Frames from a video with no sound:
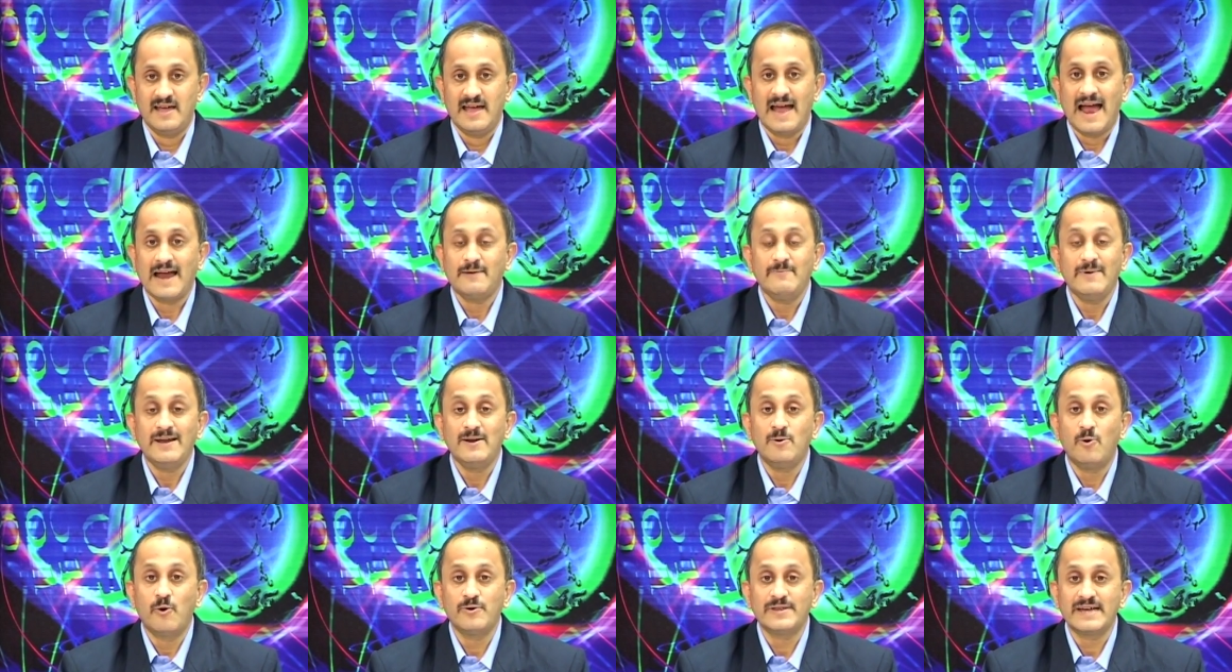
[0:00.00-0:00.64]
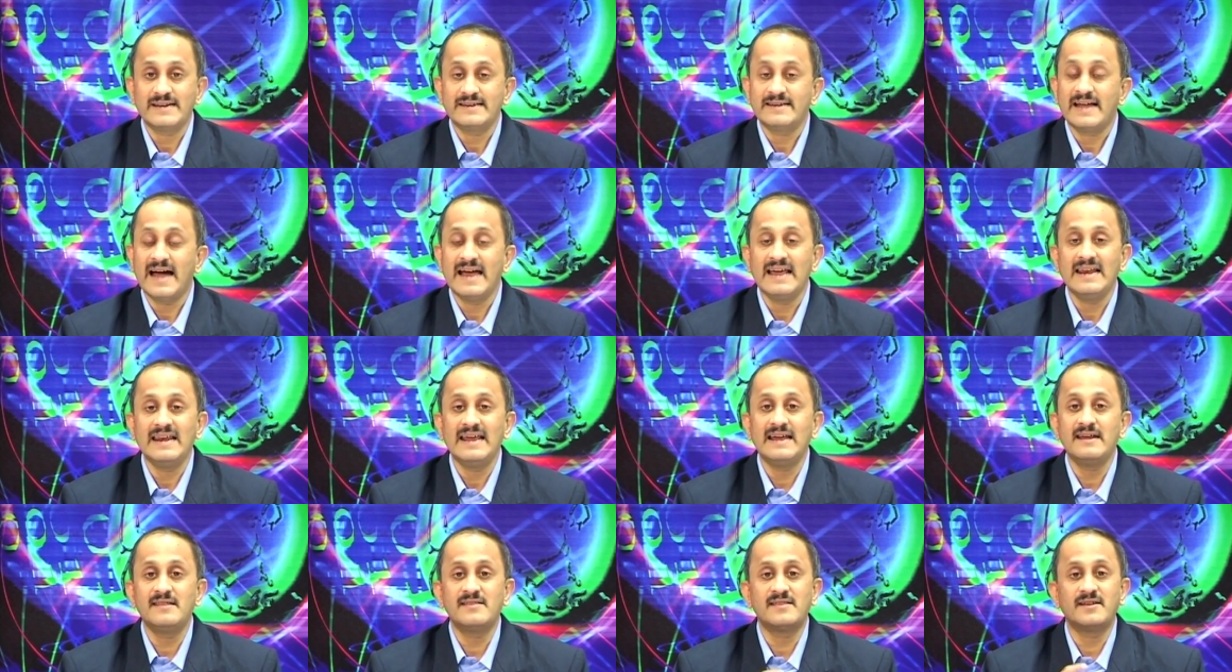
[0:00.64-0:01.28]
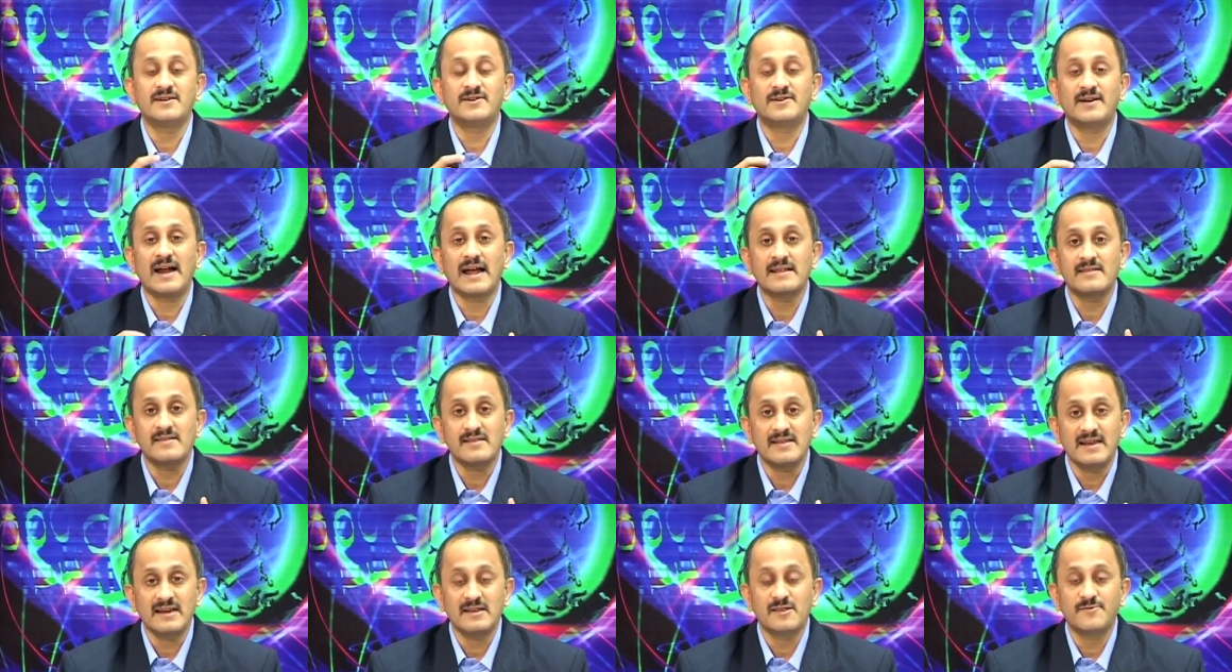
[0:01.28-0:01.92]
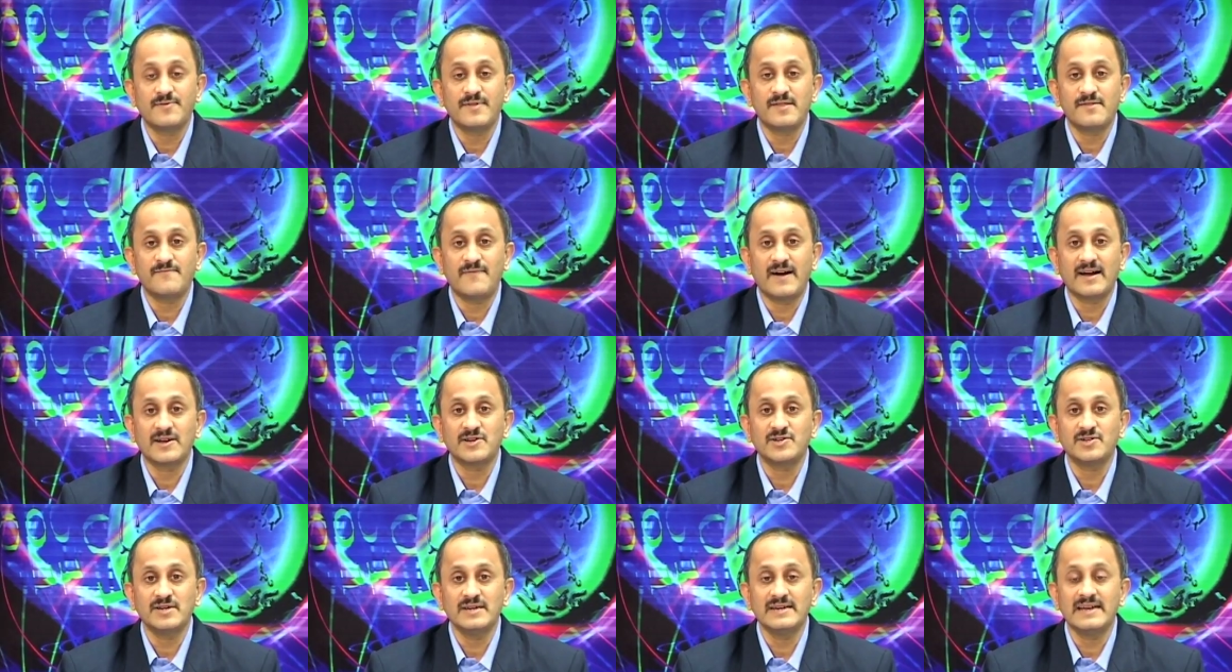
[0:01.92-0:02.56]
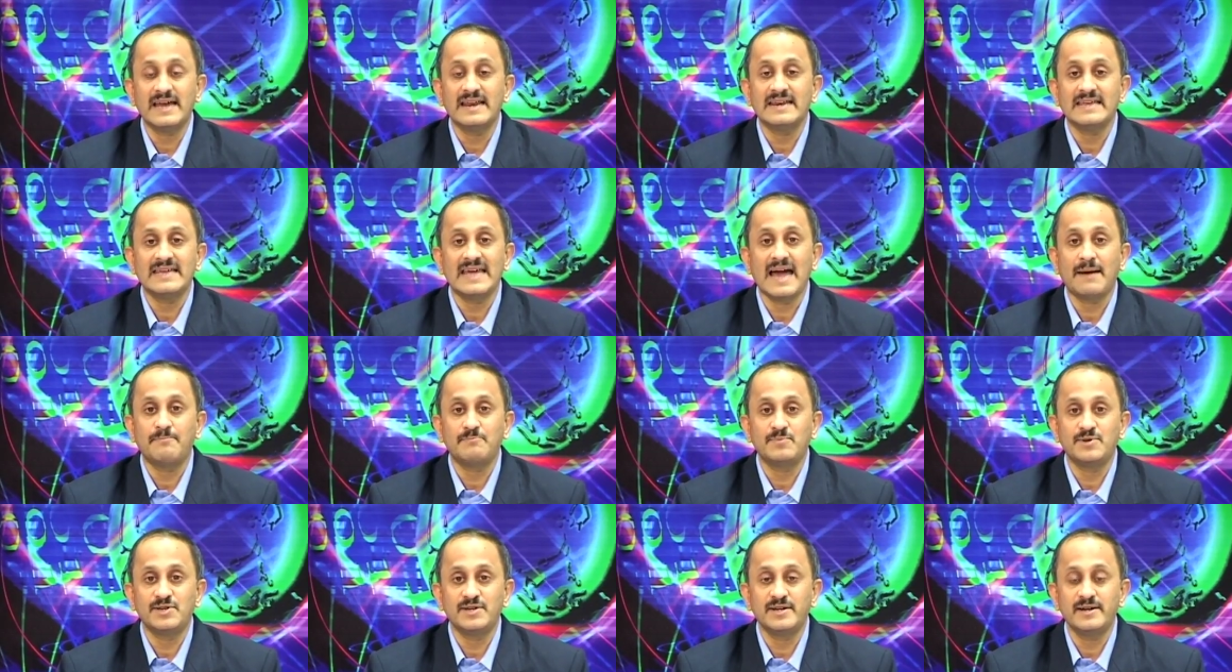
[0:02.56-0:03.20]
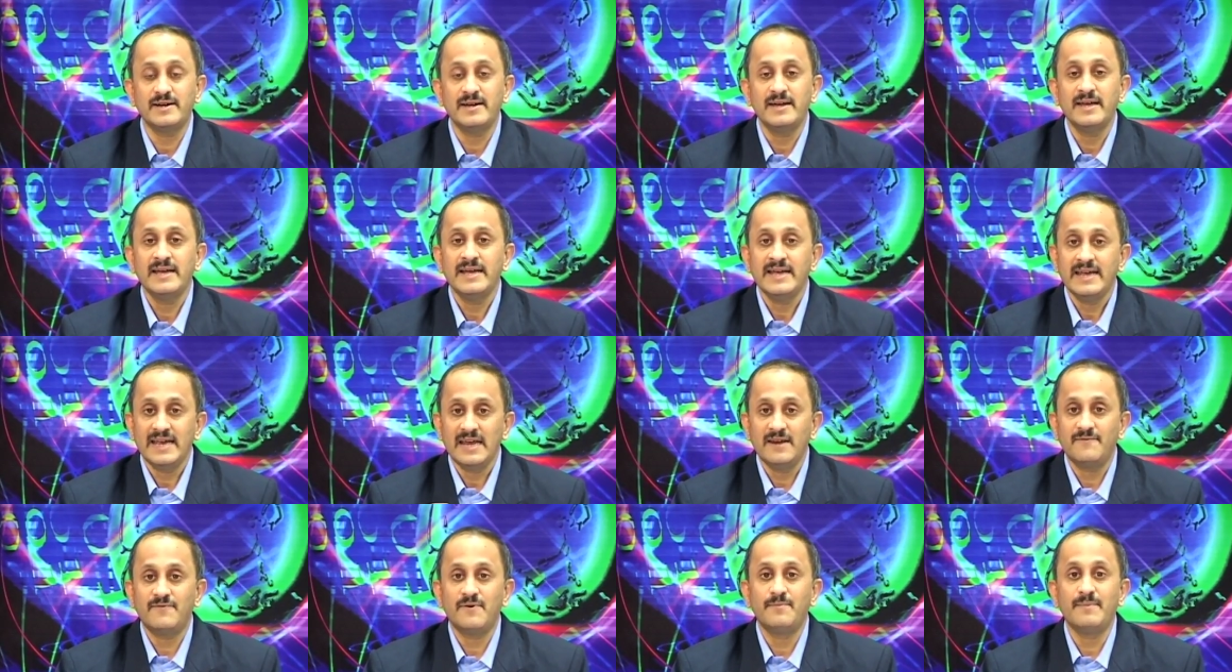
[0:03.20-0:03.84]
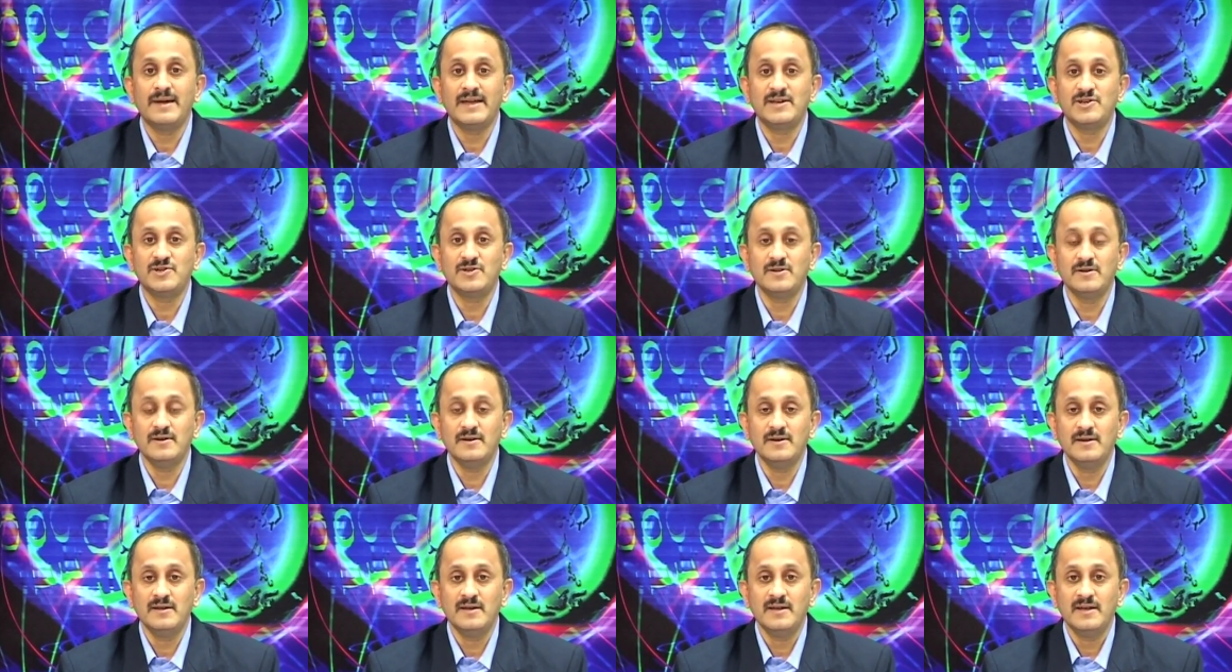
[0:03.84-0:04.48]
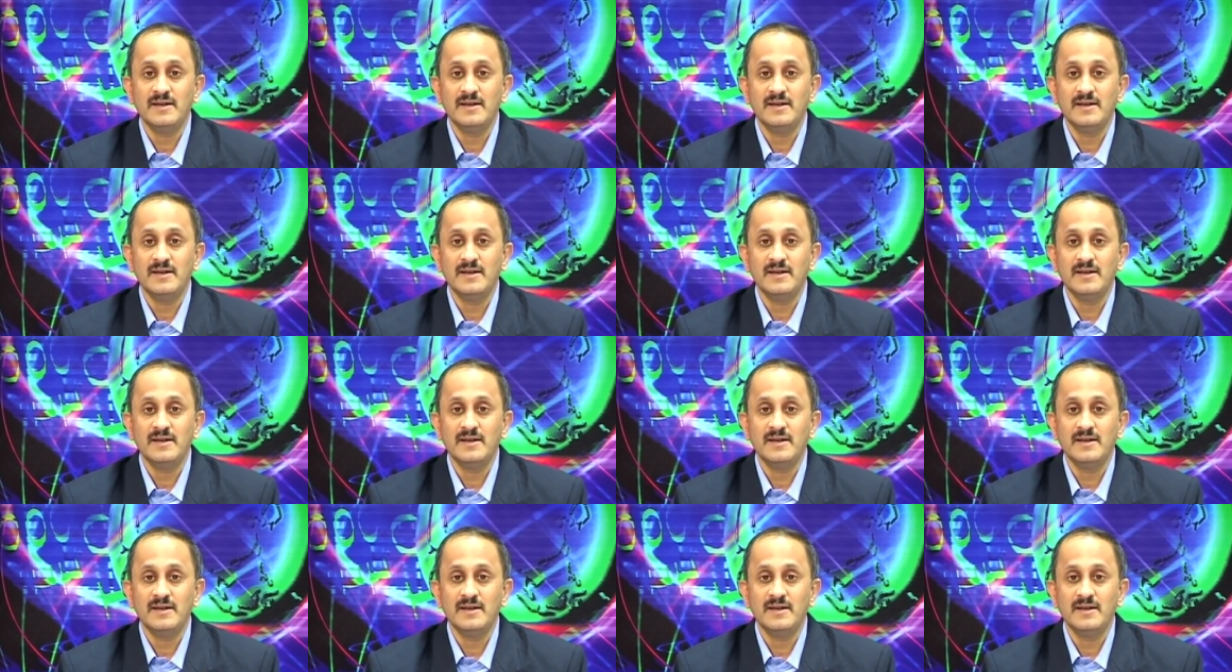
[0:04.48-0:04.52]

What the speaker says: and we know that dilates and translates this function can capture information